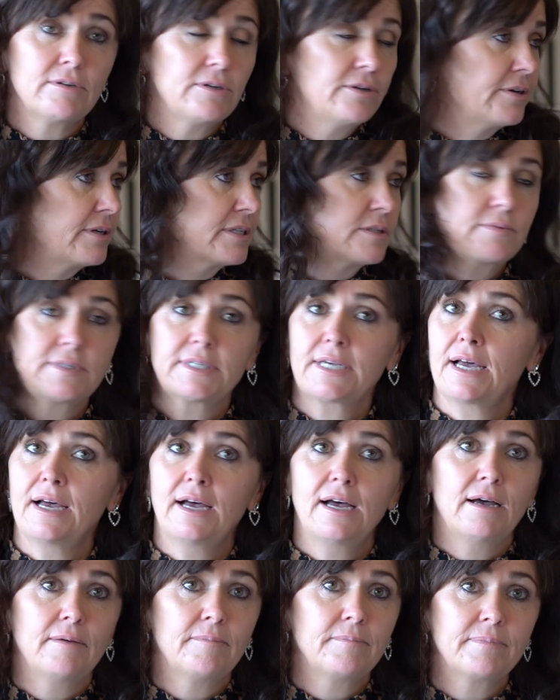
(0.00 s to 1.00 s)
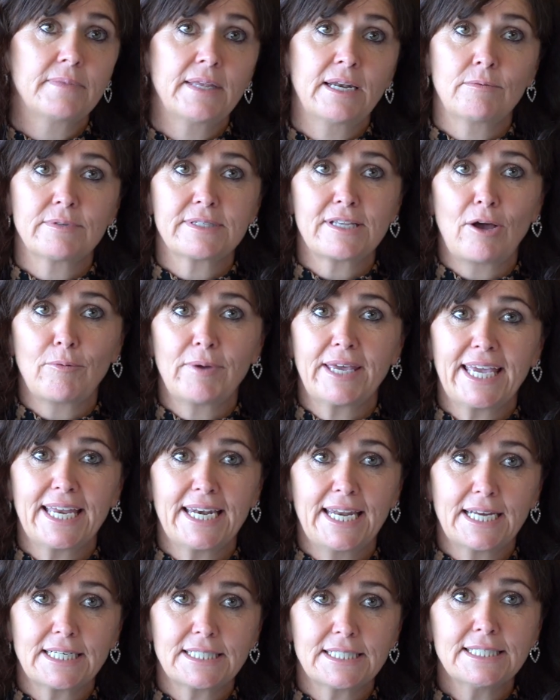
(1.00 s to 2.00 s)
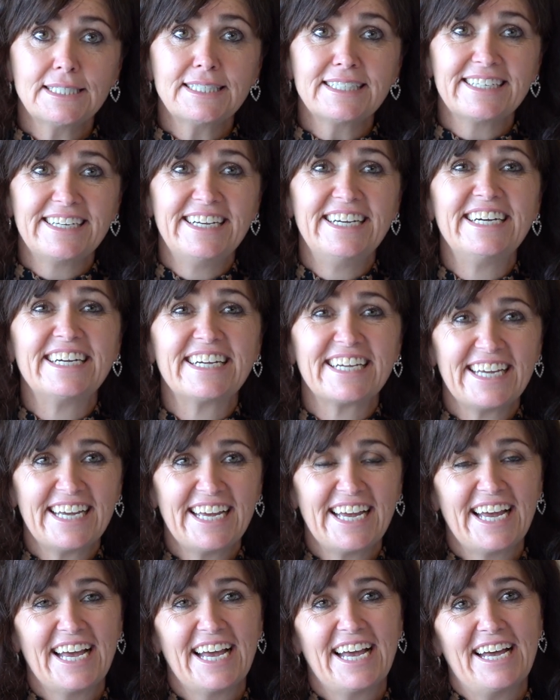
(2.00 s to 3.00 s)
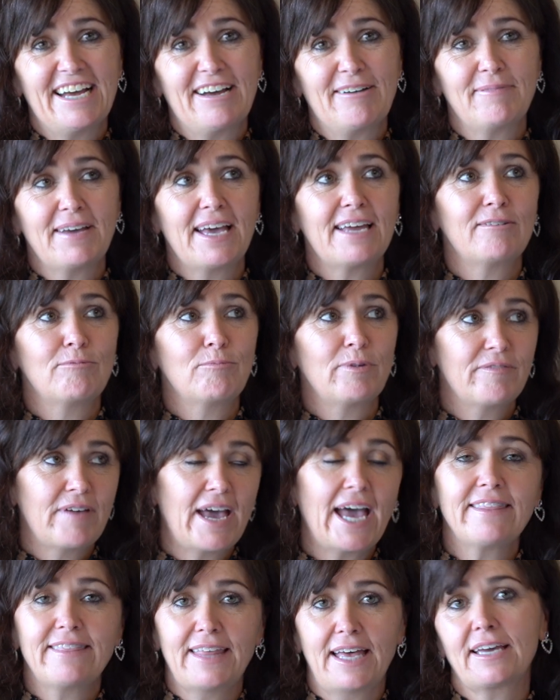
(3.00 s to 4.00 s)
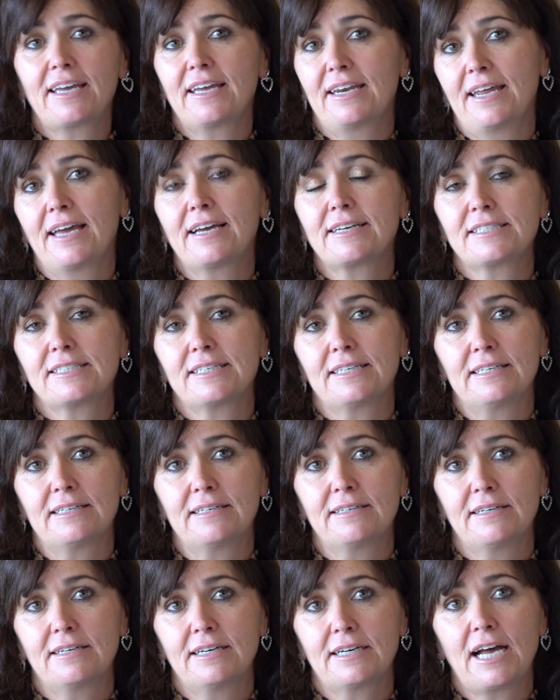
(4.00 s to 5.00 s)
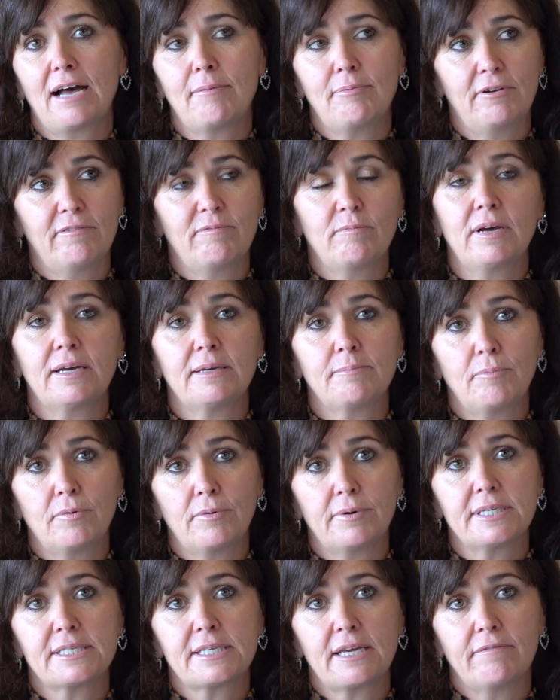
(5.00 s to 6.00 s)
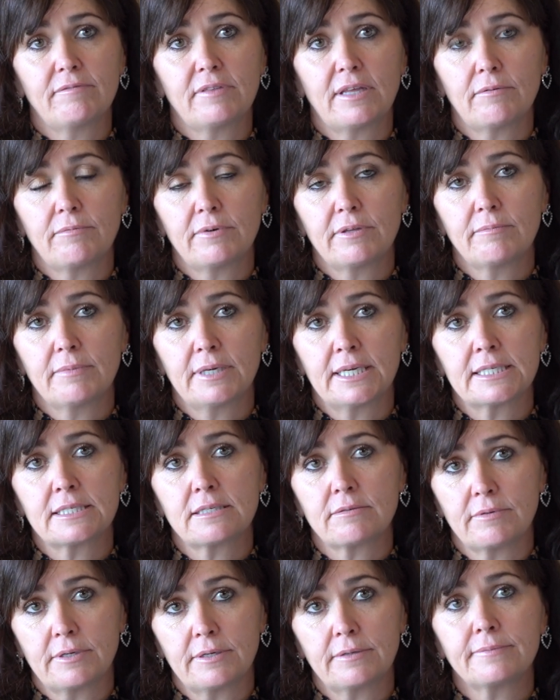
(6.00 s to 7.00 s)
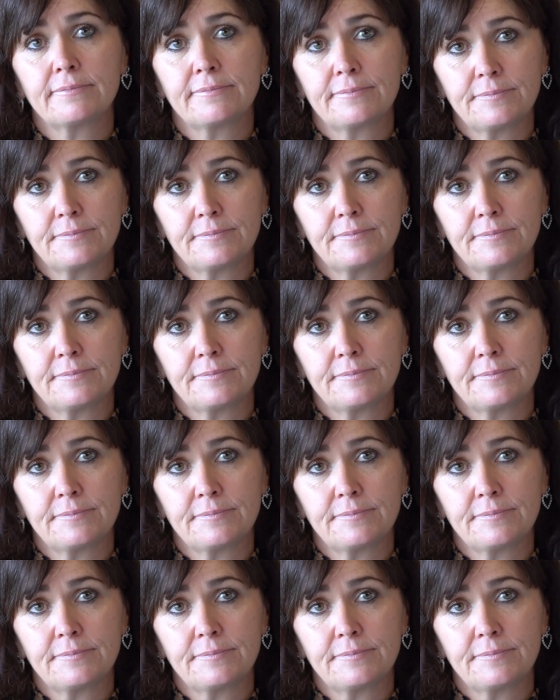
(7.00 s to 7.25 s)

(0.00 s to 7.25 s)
Lucas was calm, and it was like we connected. And we've had that connection. A couple of my boys have that with me as well.